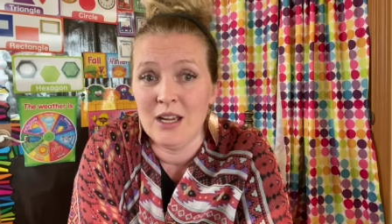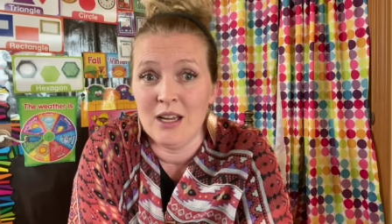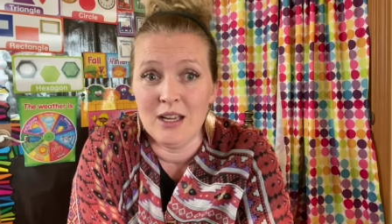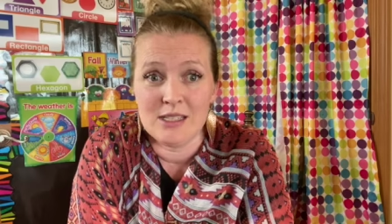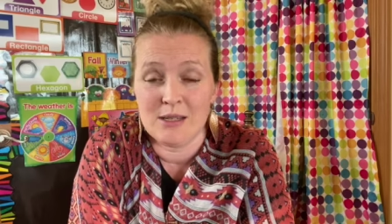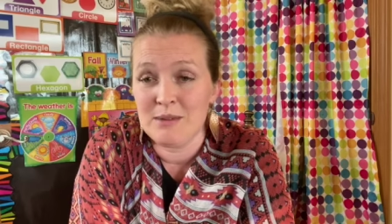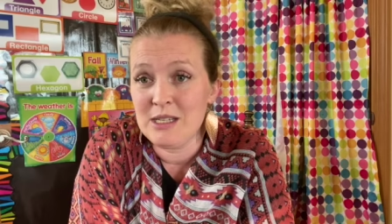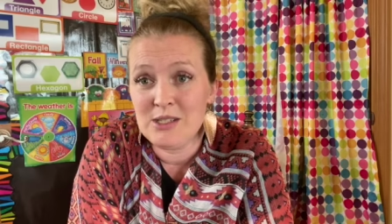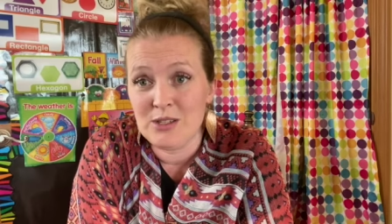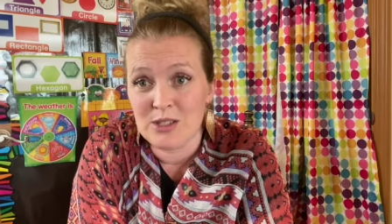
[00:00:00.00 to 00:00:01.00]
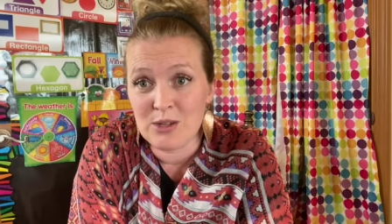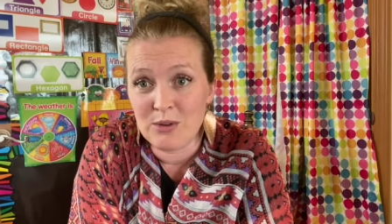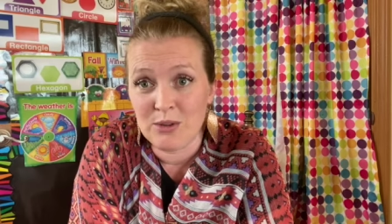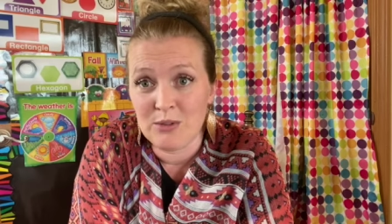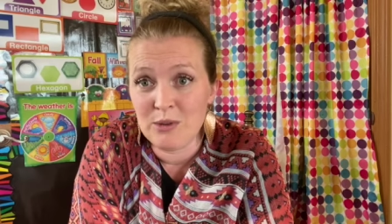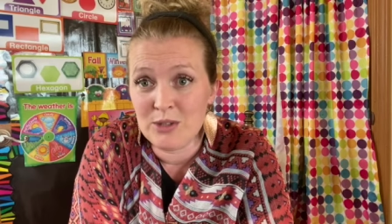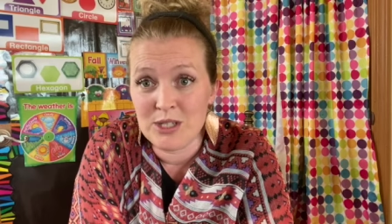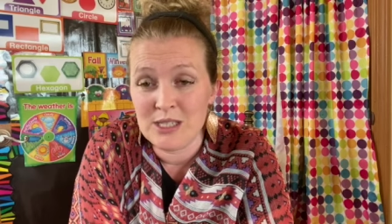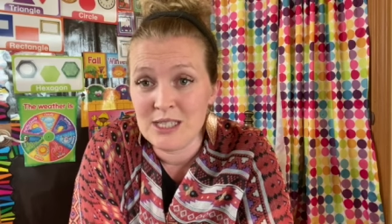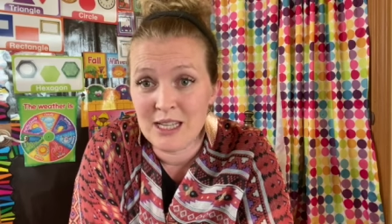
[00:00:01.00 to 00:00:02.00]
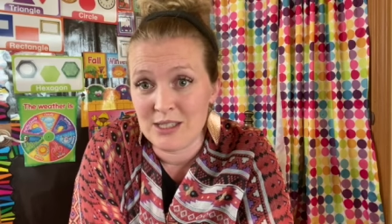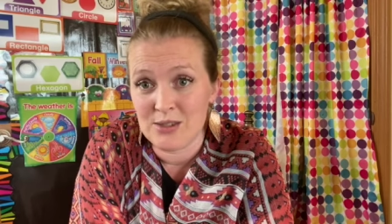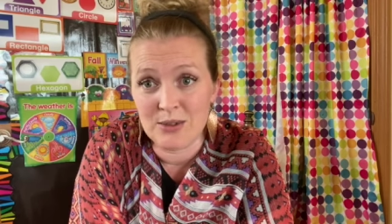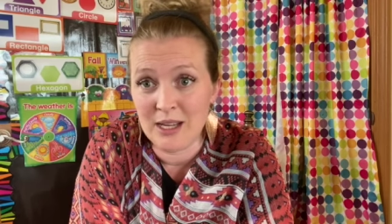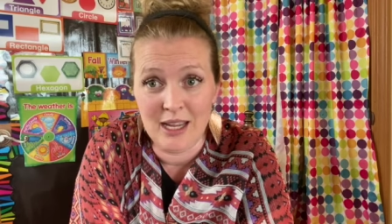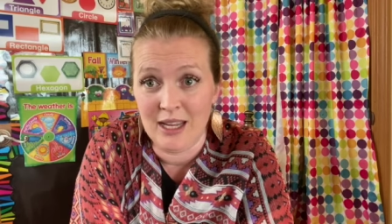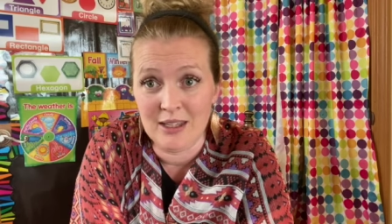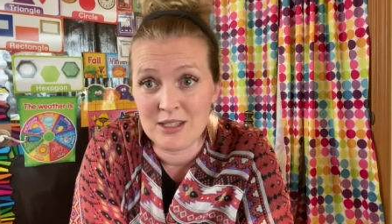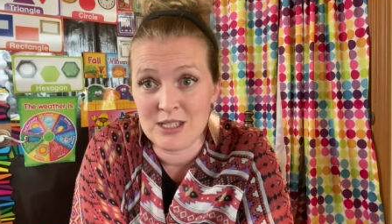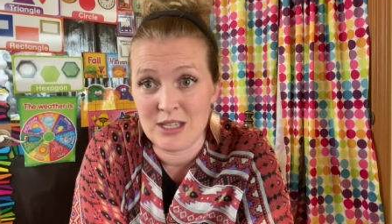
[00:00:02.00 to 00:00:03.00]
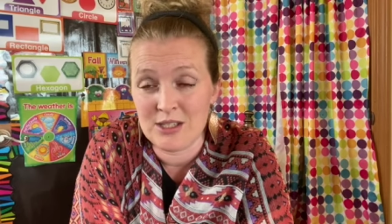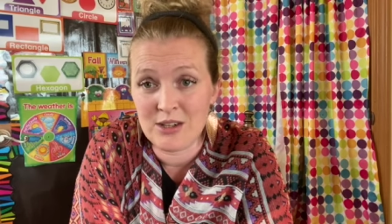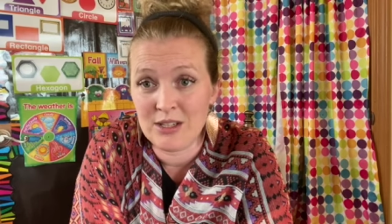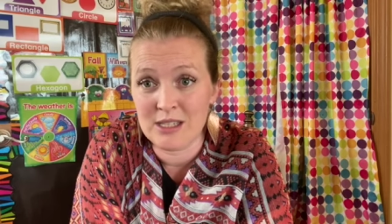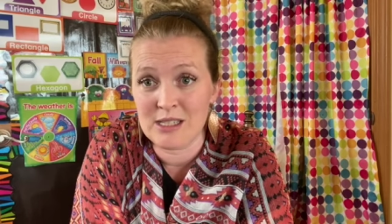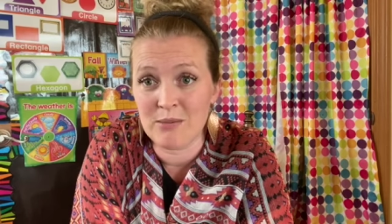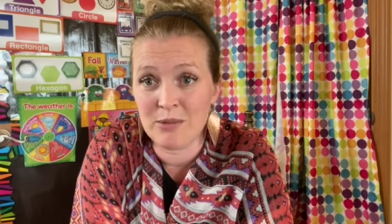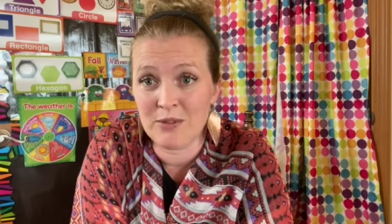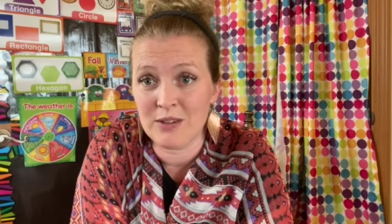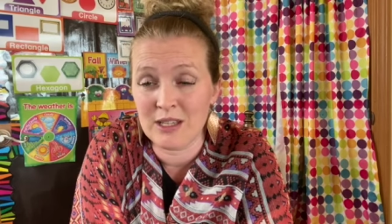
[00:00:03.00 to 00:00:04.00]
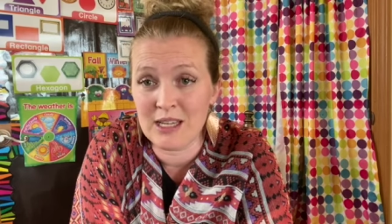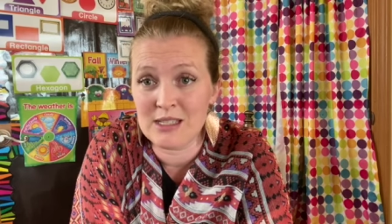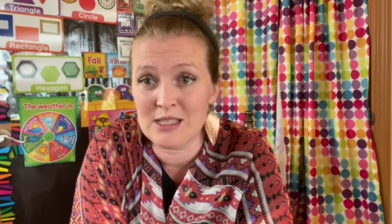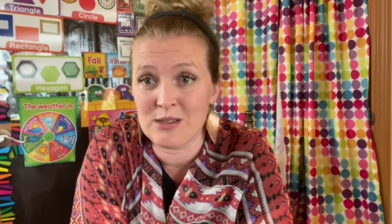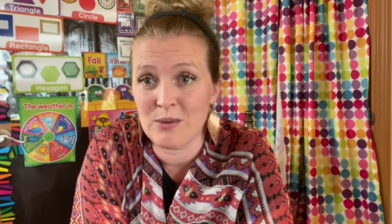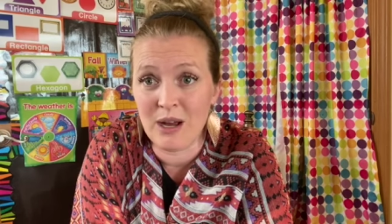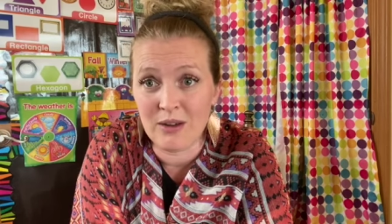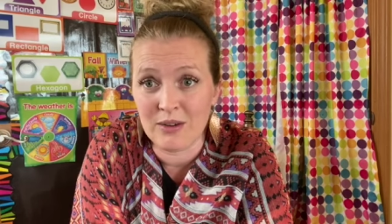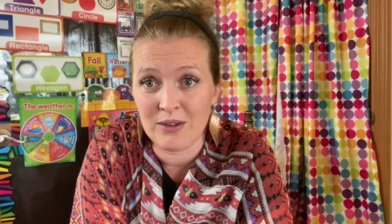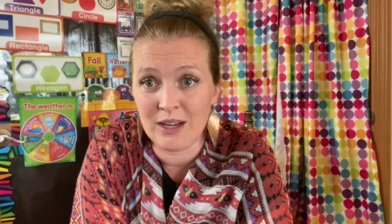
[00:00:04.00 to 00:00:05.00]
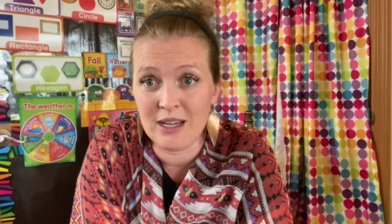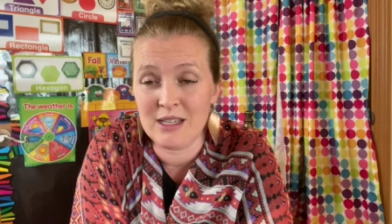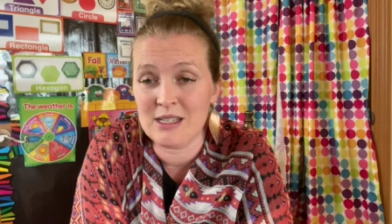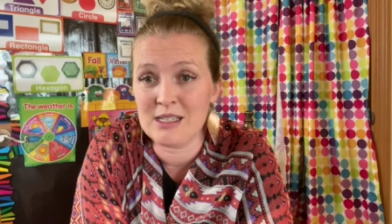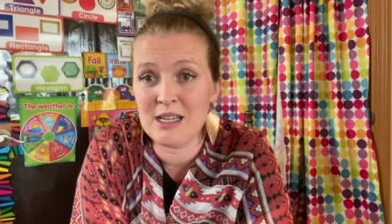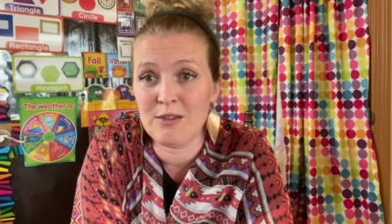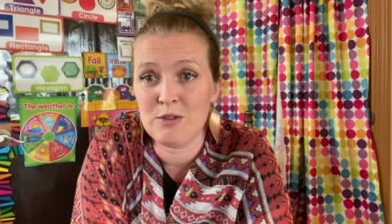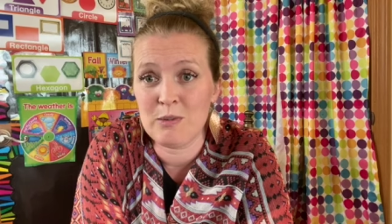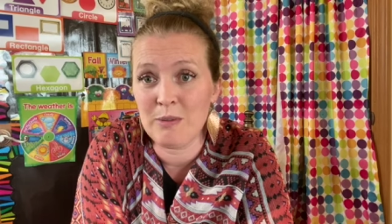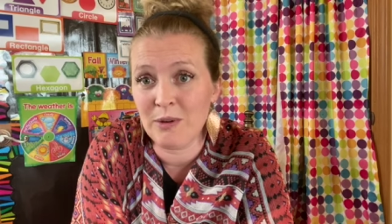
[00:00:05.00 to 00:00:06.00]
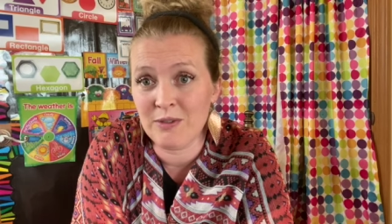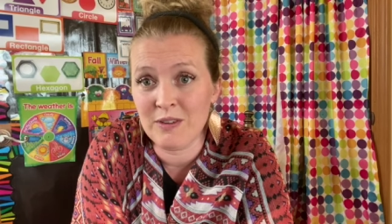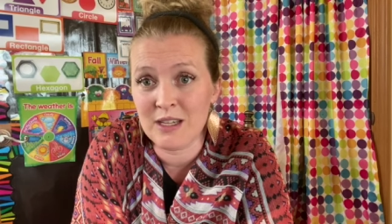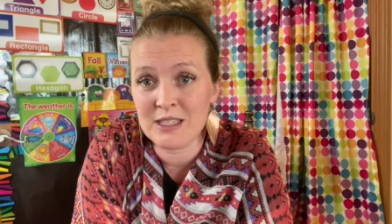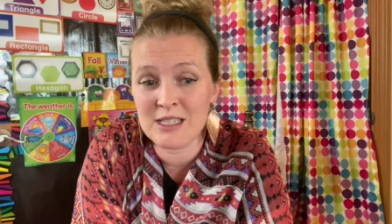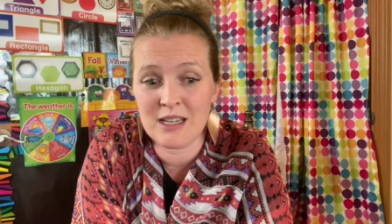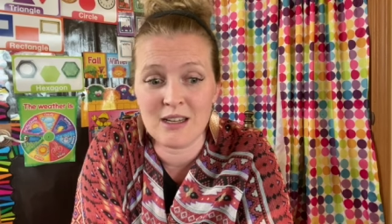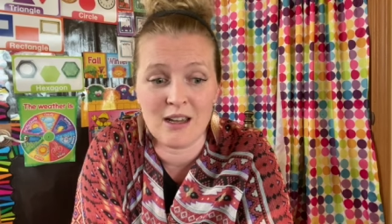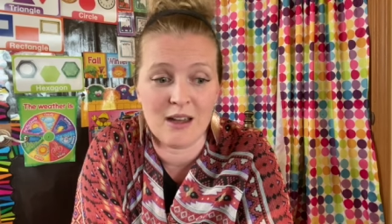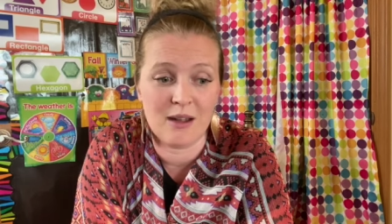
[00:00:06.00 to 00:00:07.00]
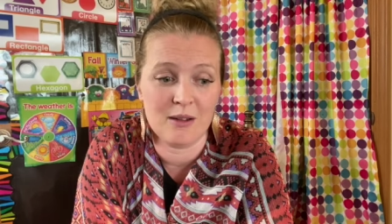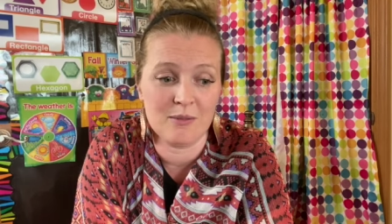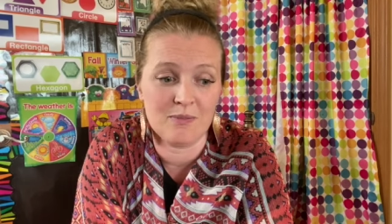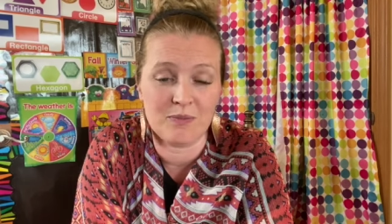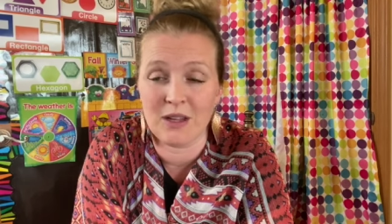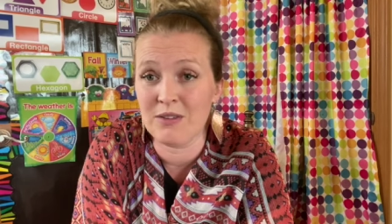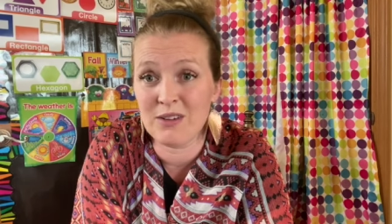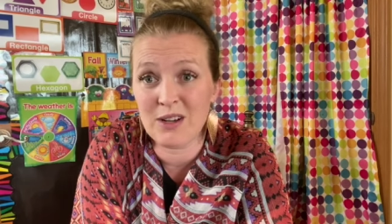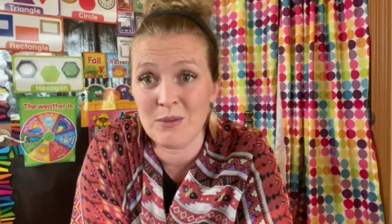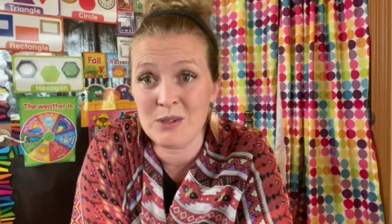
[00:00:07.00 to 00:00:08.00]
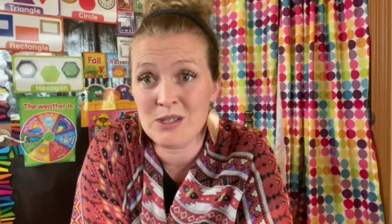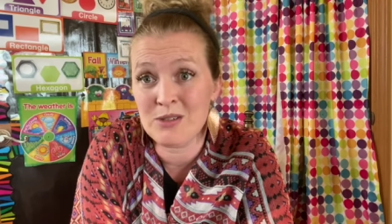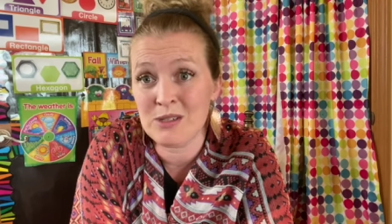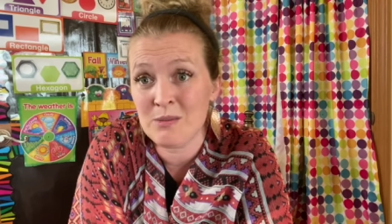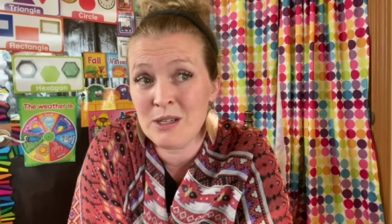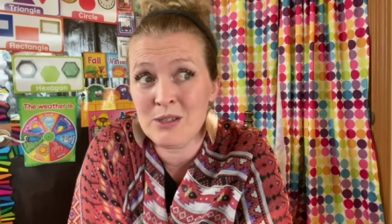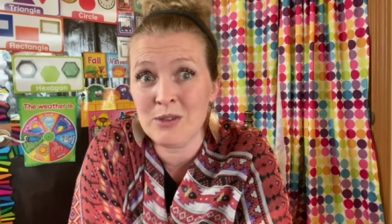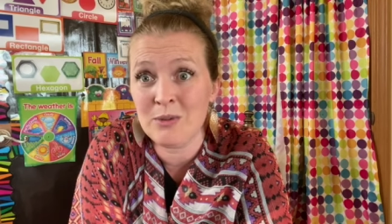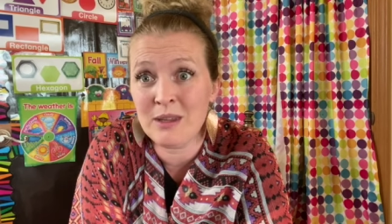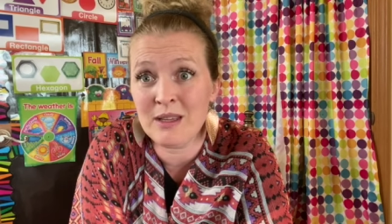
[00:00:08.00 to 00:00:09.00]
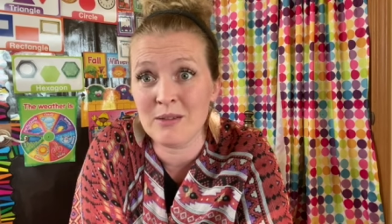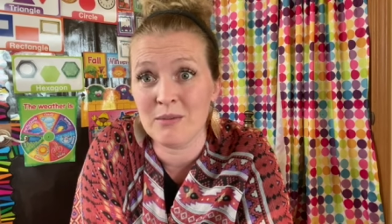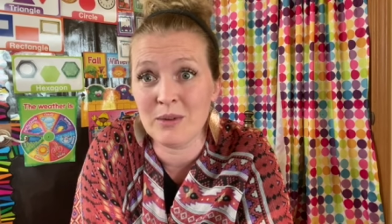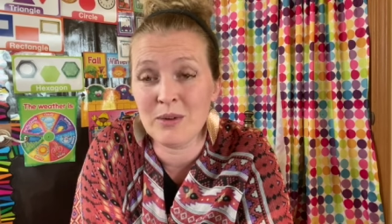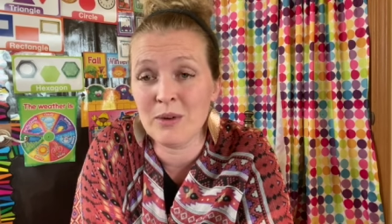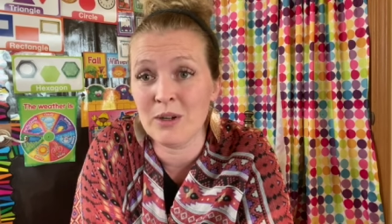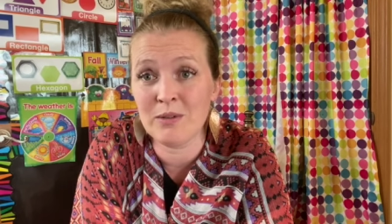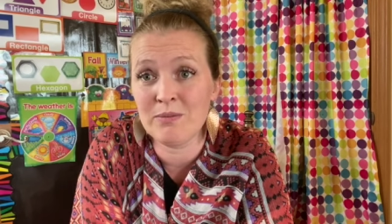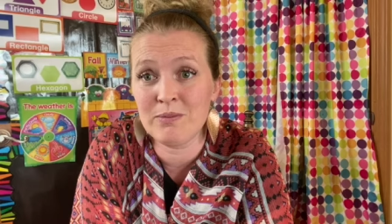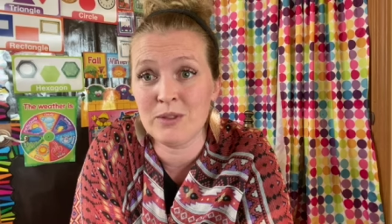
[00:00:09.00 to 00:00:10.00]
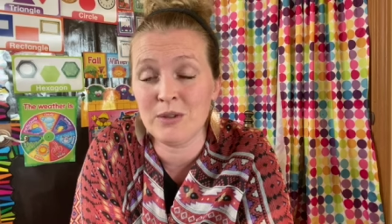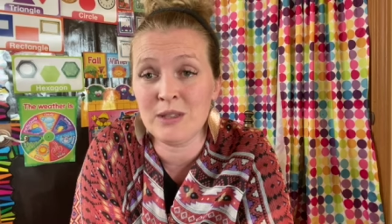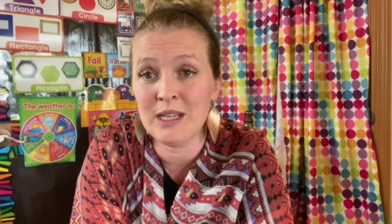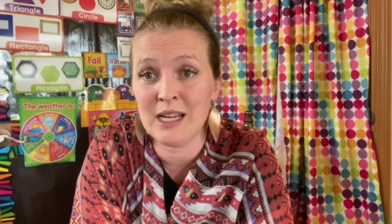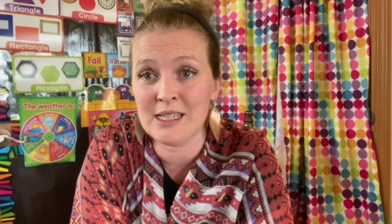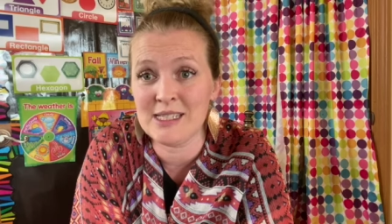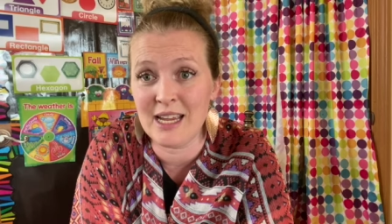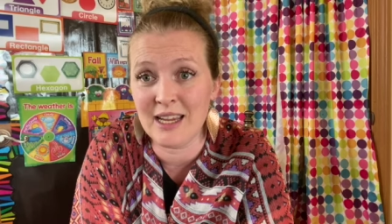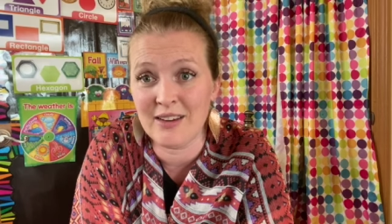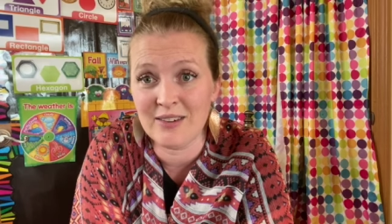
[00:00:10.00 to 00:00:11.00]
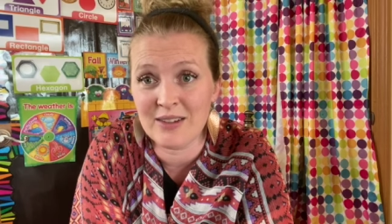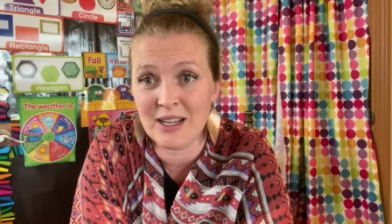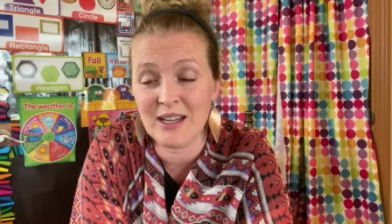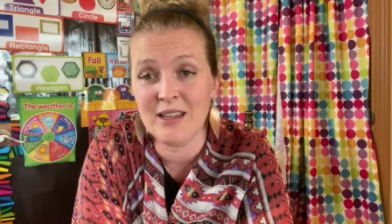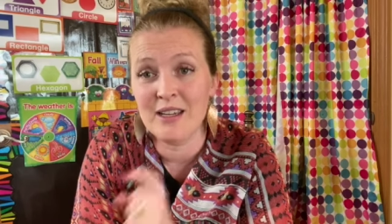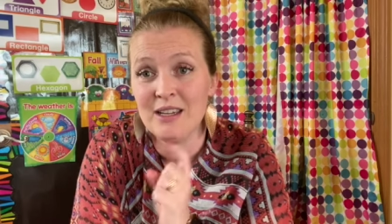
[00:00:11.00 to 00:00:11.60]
Some days you just go through the motions, and that's okay. That's such a good example for the kids as well, right? It doesn't have to be perfect. If they're not wanting to do something, do it with them, or do it the next day, okay?